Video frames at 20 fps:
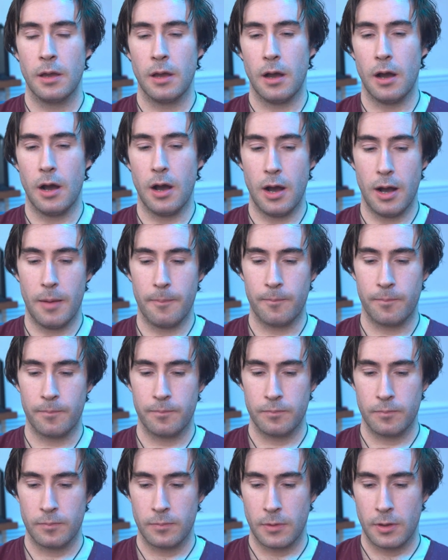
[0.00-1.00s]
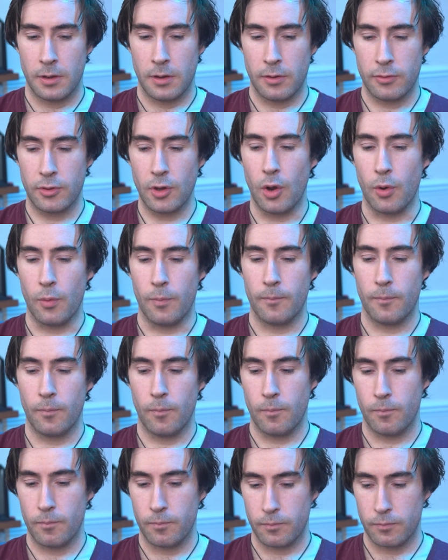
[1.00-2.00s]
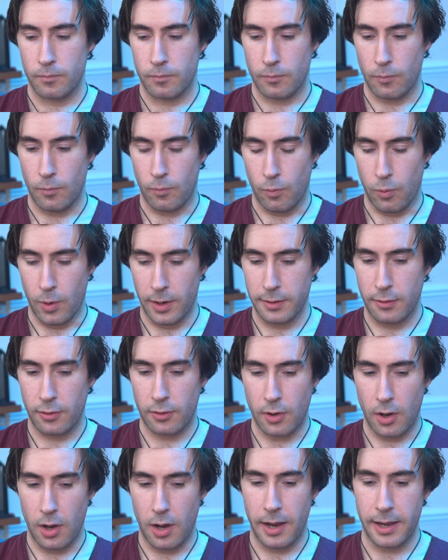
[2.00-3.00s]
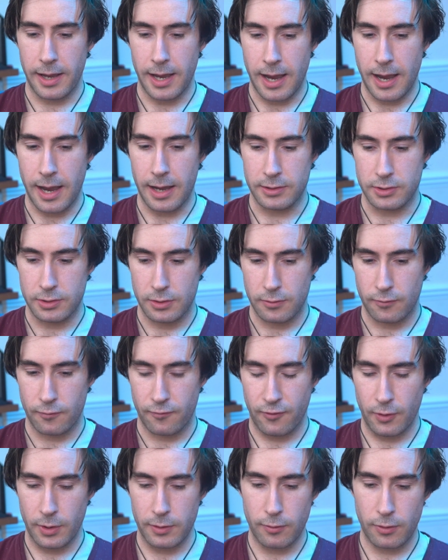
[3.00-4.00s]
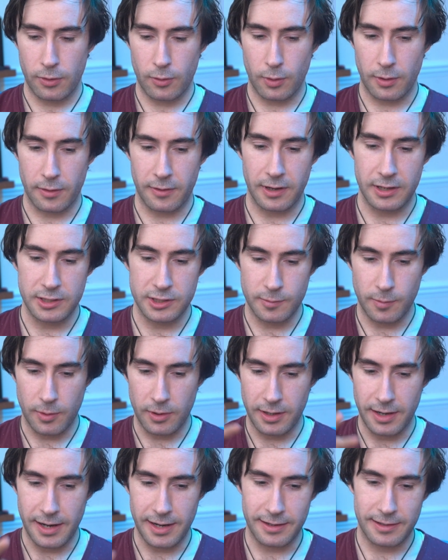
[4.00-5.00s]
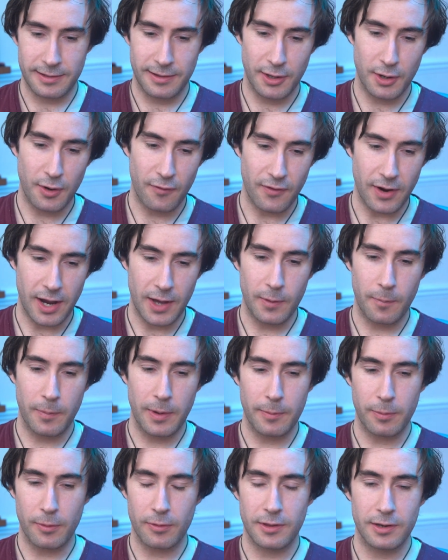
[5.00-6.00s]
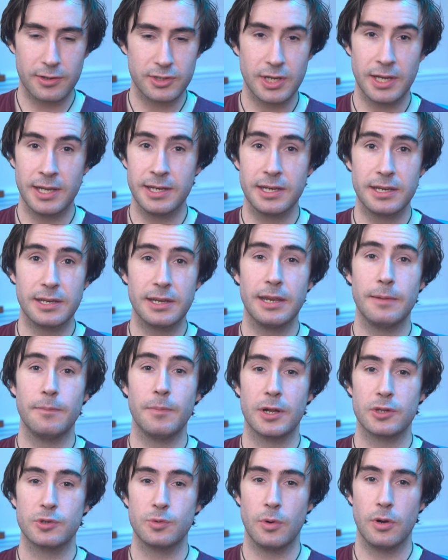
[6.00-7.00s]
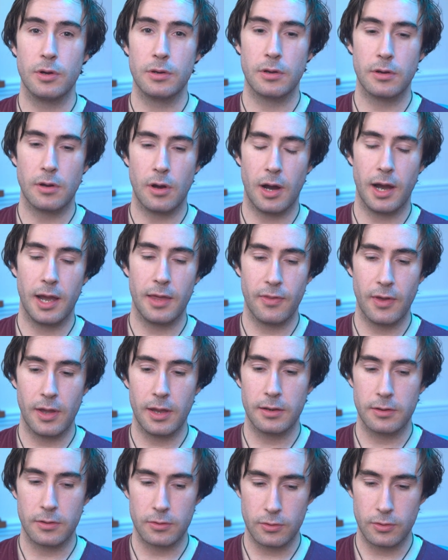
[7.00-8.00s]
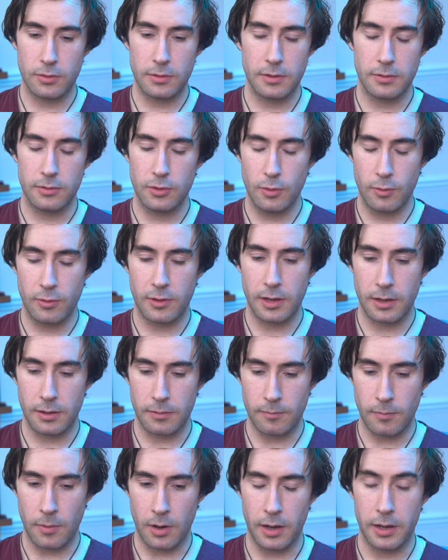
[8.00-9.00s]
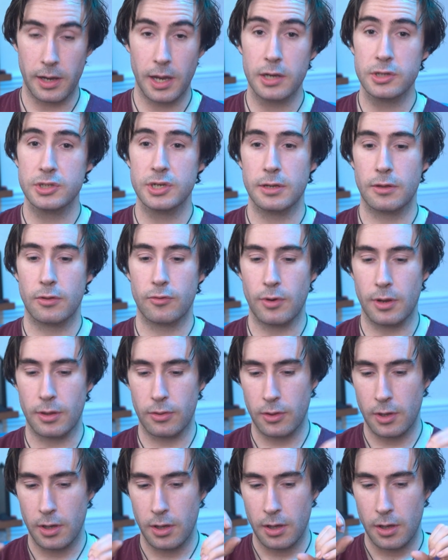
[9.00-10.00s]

So once I had fully restored his energy body and cleared off other people's energy, he didn't need much work. I then, using my energetic strength,